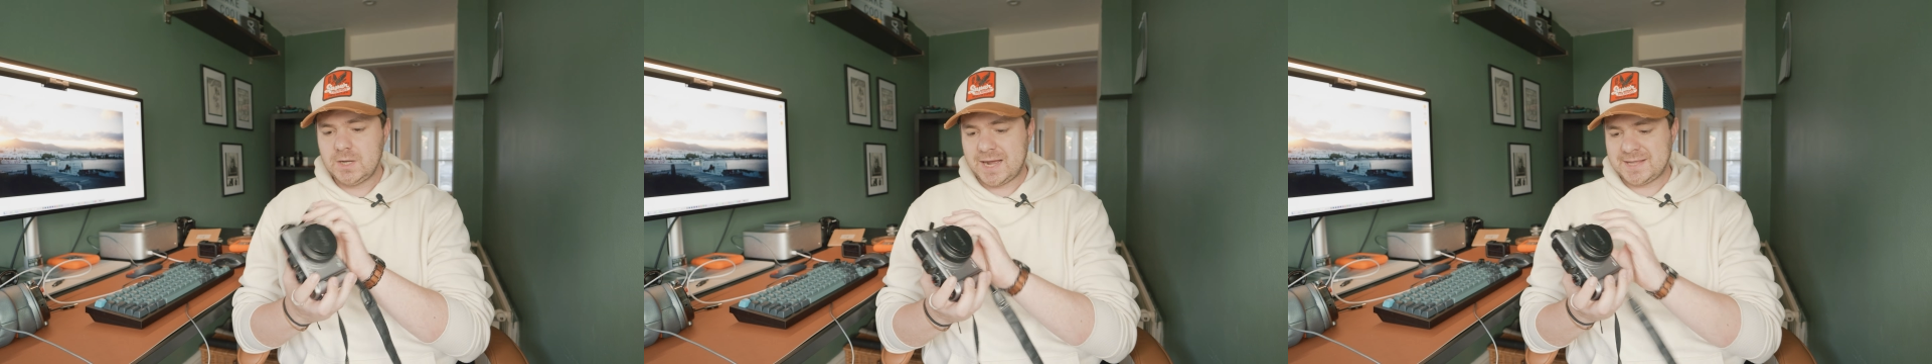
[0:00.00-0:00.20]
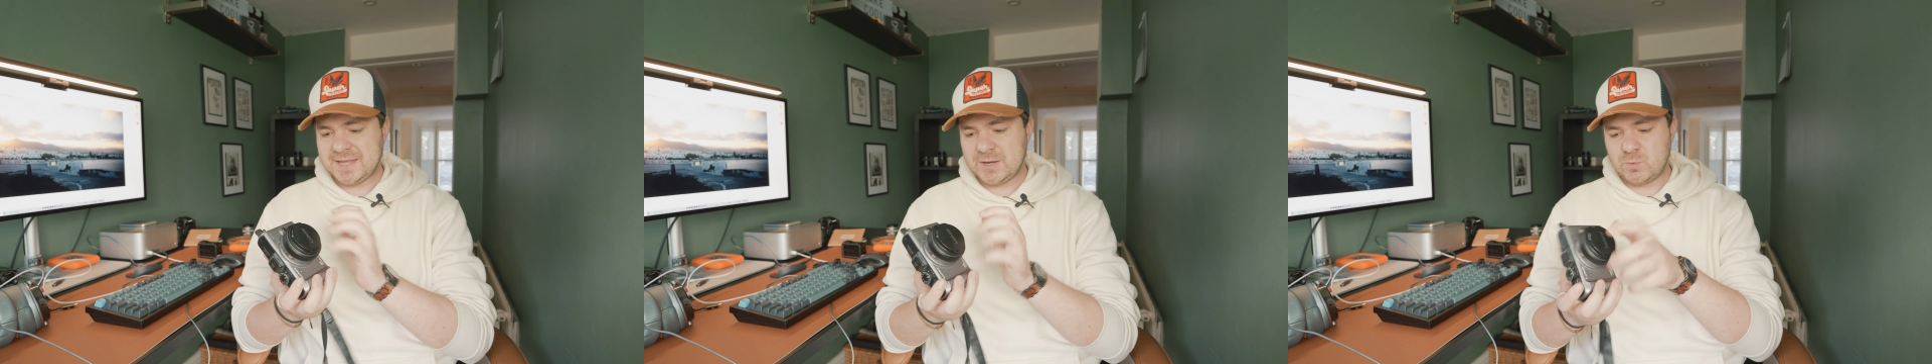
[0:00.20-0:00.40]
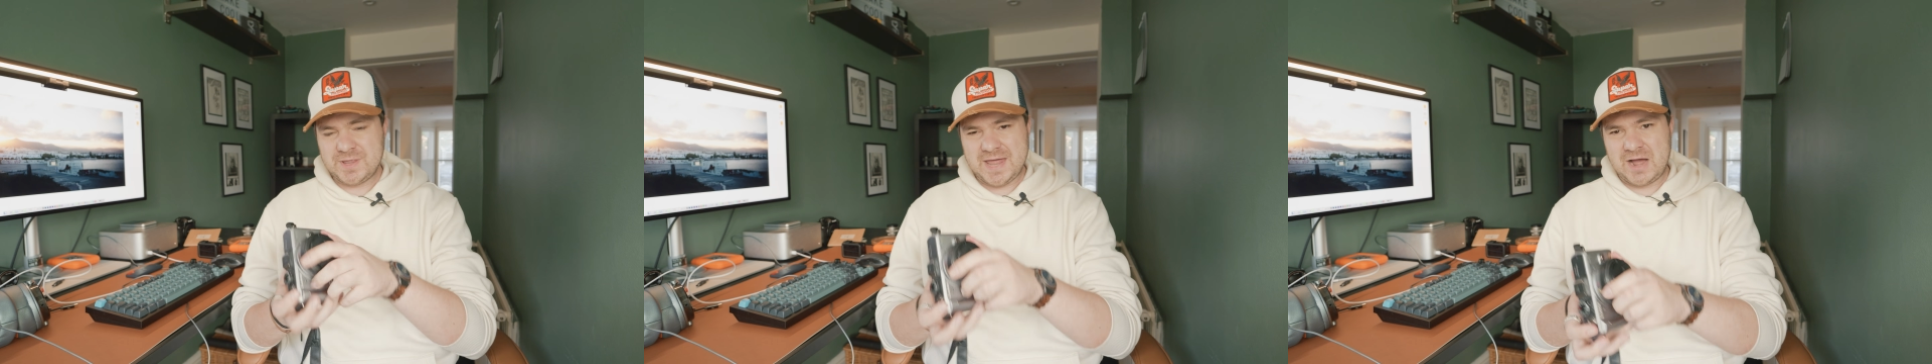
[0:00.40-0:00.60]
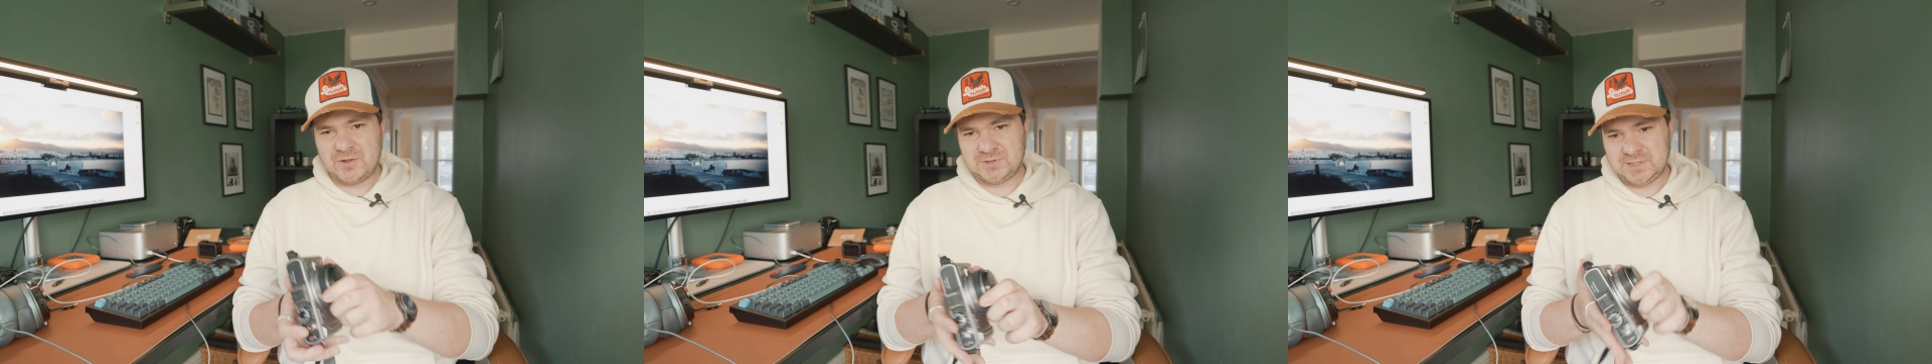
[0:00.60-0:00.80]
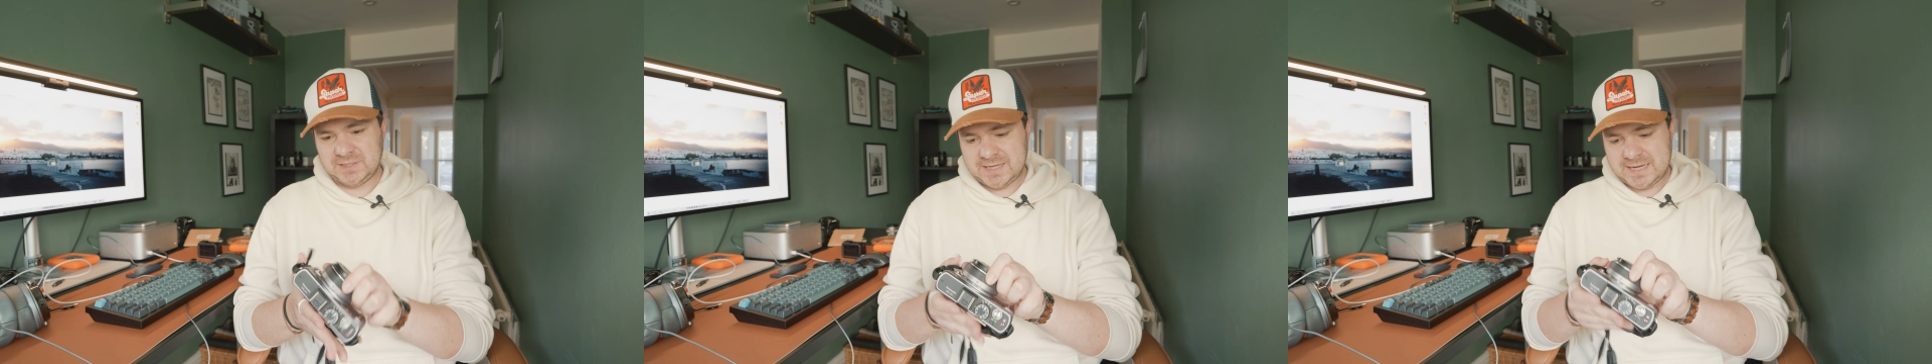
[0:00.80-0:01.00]
I think
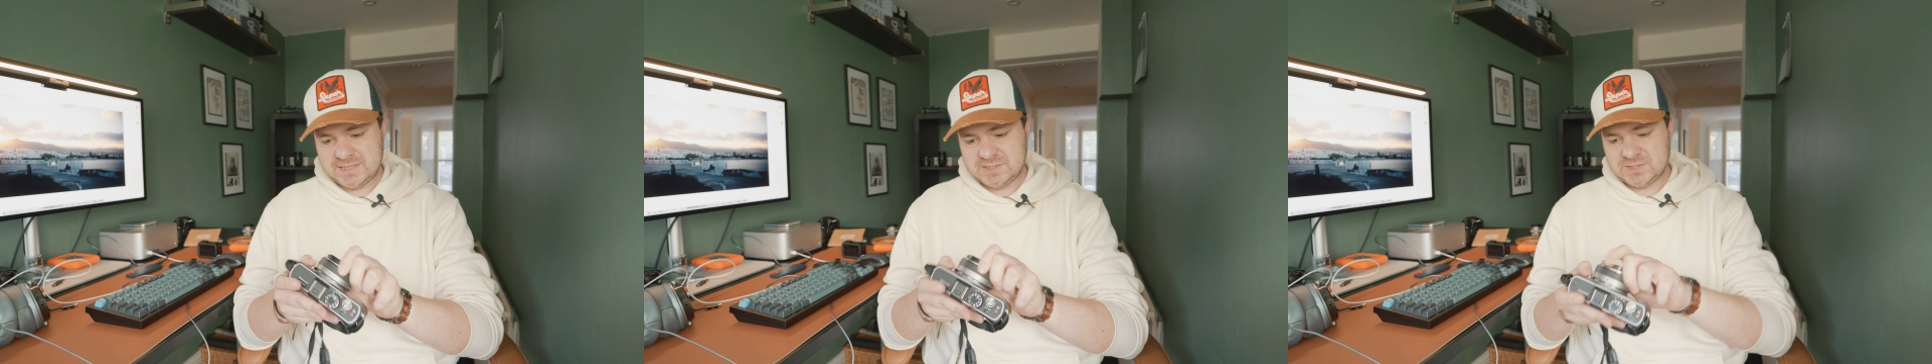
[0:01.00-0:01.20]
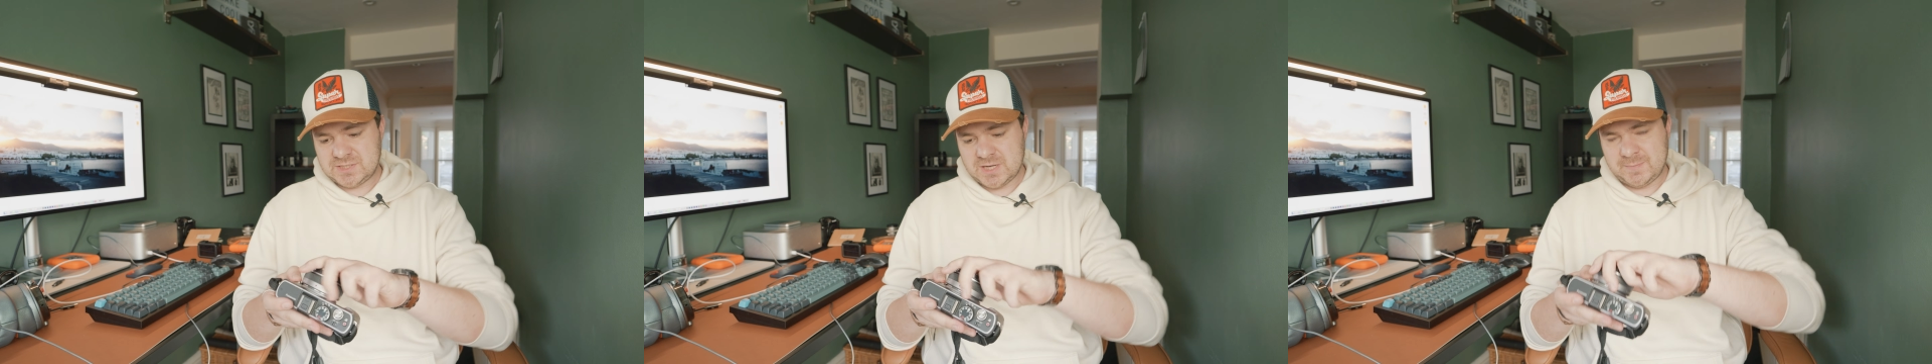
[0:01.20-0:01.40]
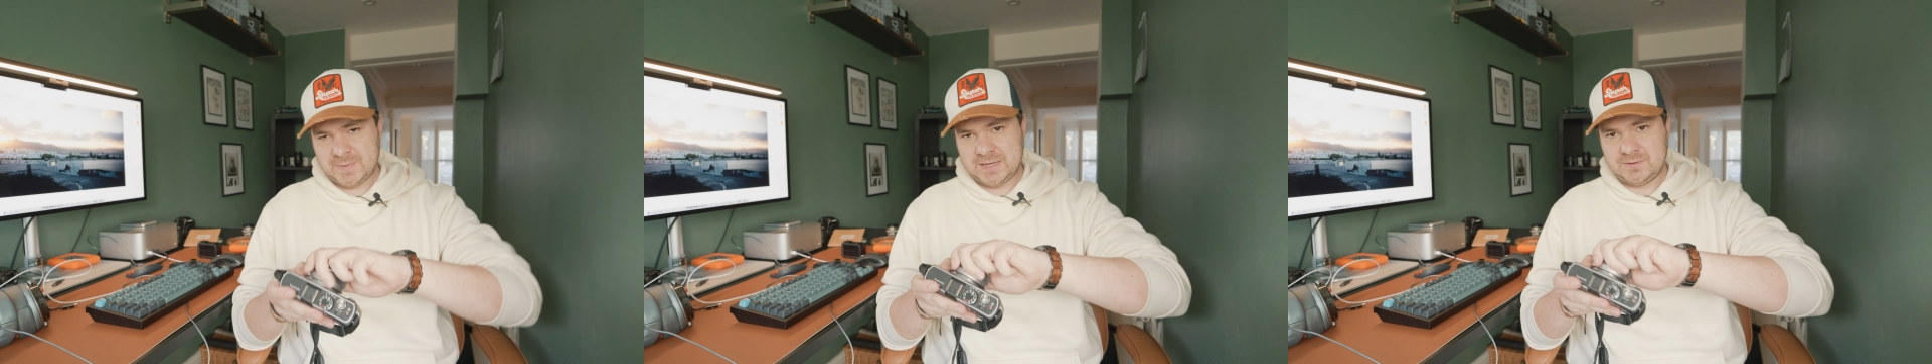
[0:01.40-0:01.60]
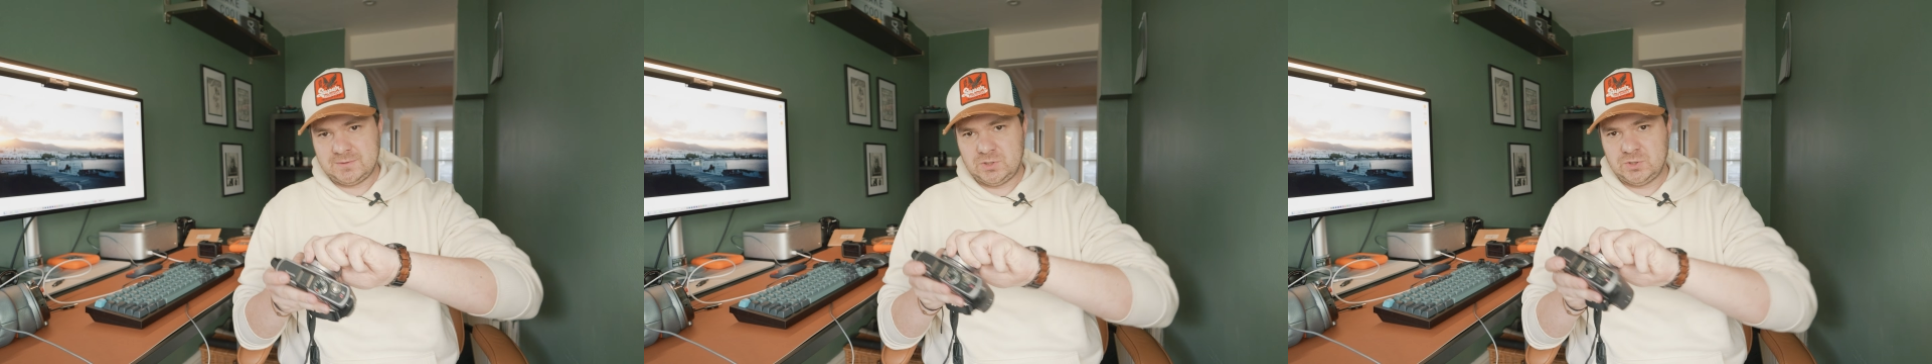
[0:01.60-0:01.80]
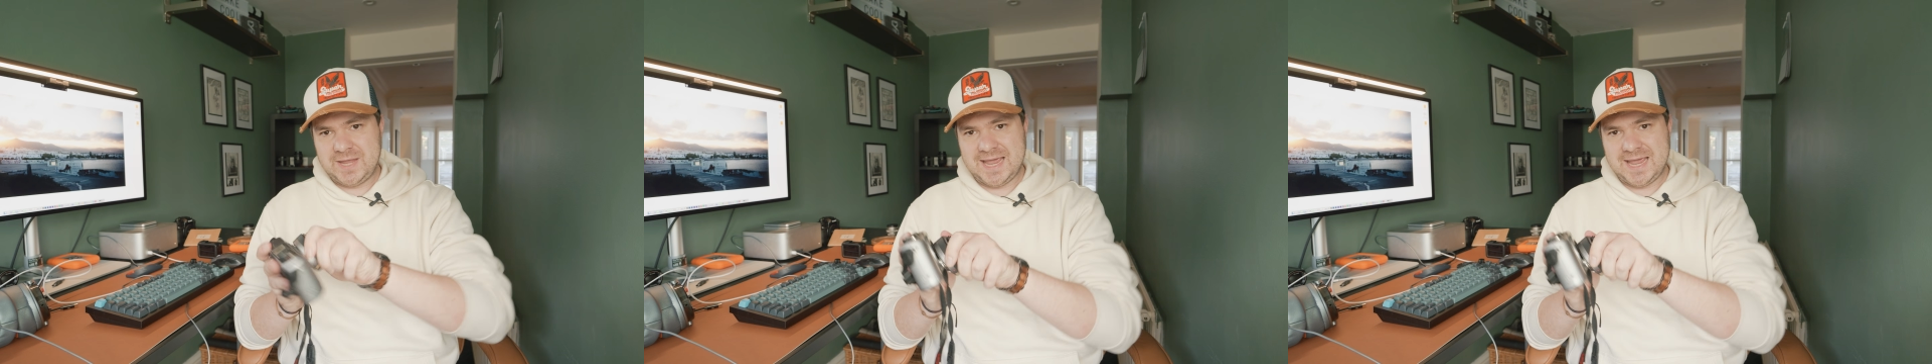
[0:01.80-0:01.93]
without the lens, you